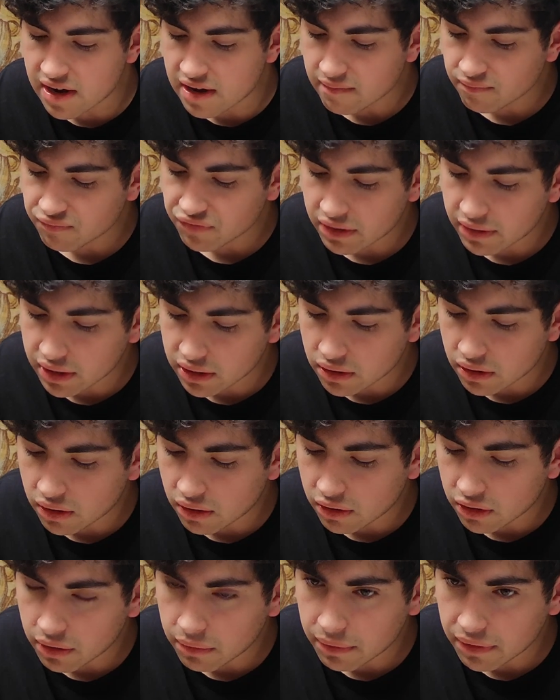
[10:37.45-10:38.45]
and
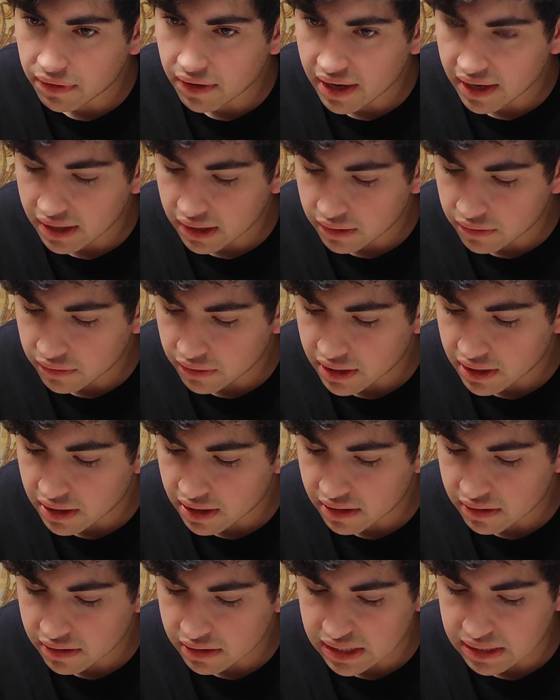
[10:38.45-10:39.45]
recoiled with angry
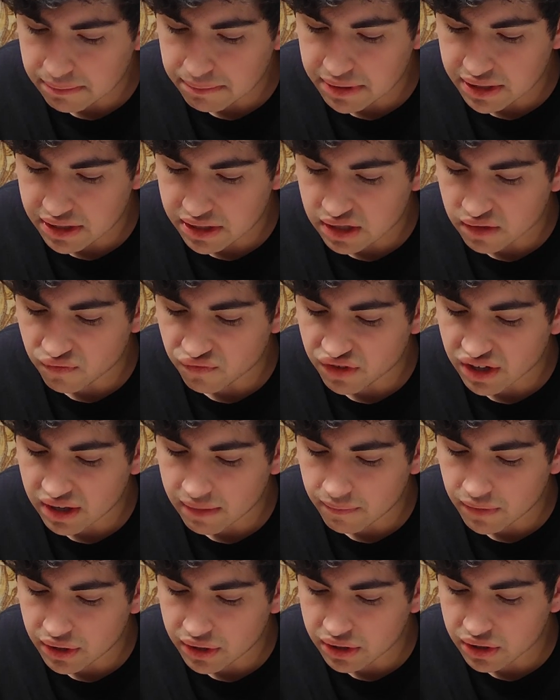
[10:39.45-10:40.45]
suspicion from
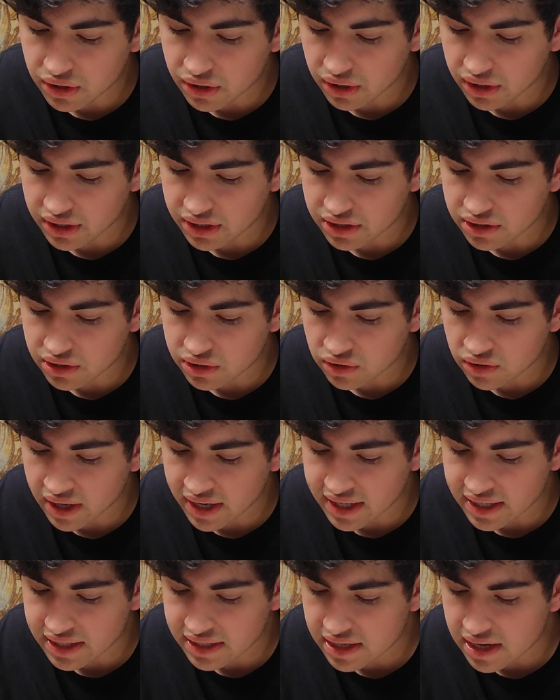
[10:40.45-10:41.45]
her girlish
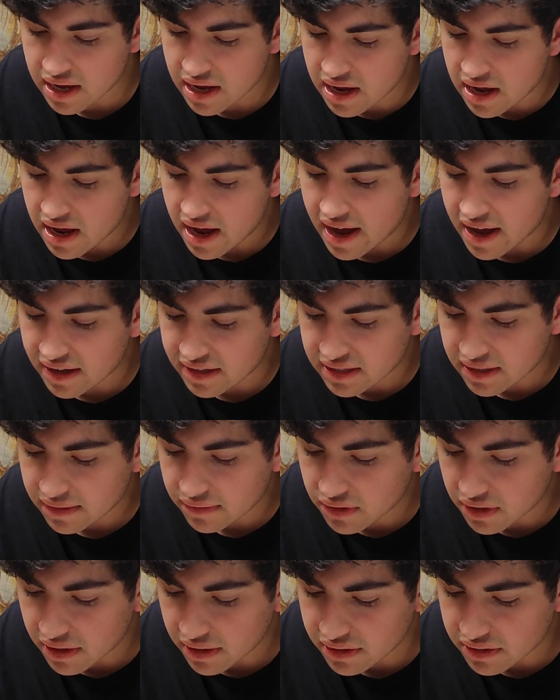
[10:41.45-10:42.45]
caress, as if
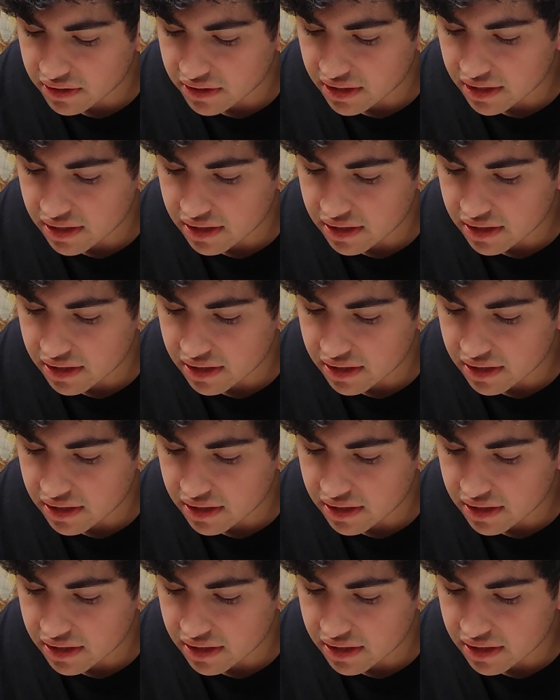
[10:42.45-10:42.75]
conscious